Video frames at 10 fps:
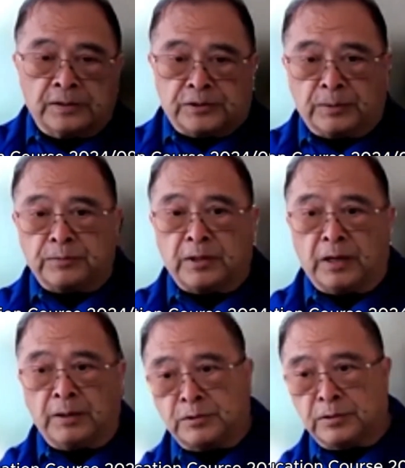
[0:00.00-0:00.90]

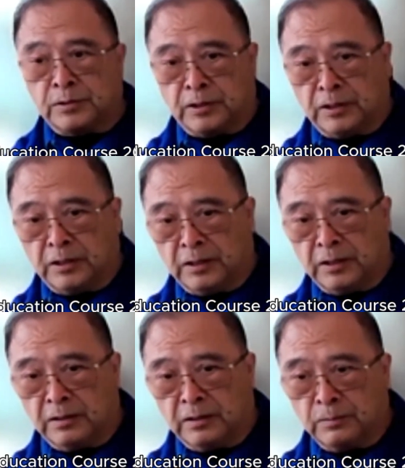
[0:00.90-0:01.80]
sometimes
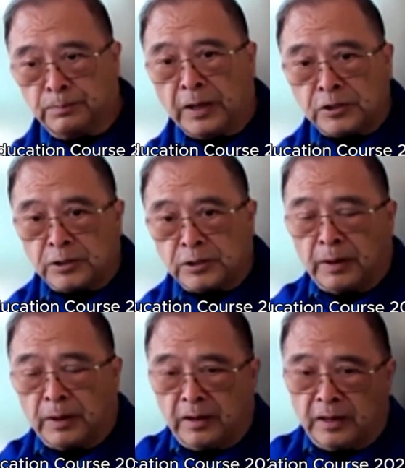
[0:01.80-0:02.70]
the patient
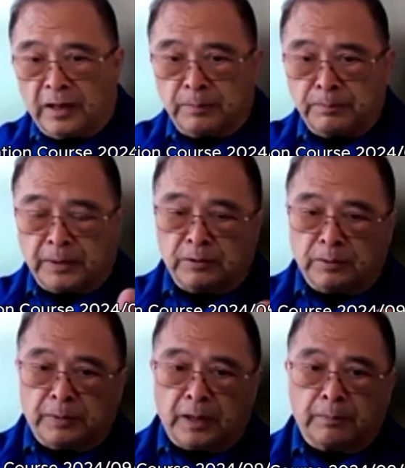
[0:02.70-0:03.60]
might not be
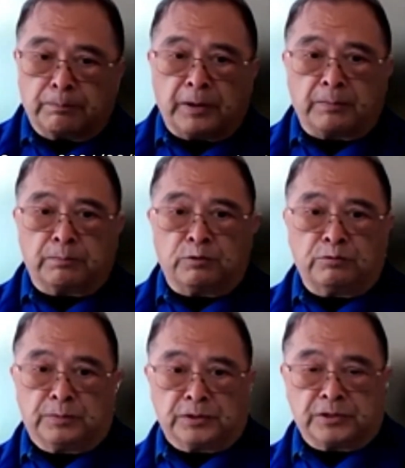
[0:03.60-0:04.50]
able to make big
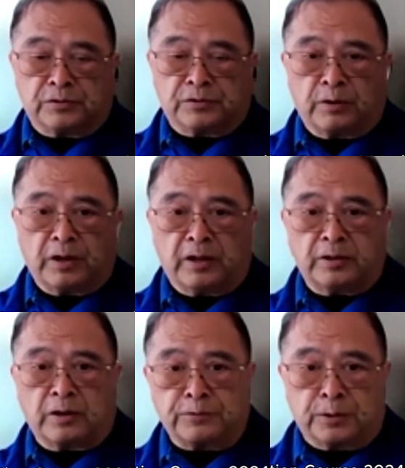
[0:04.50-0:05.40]
movements. It's very
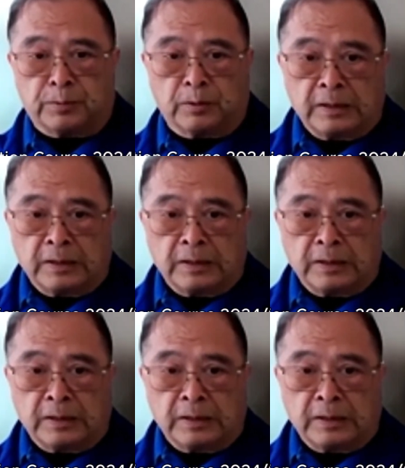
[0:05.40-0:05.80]
uncomfortable.